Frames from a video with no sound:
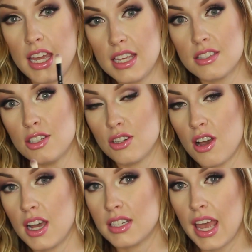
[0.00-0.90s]
is
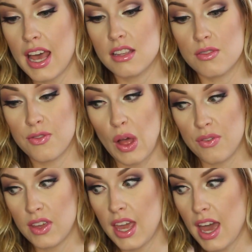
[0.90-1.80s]
not as
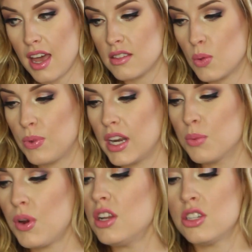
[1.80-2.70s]
fluffy as the
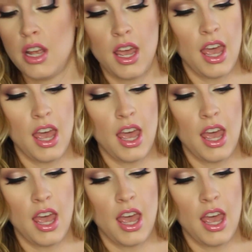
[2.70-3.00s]
blending brush.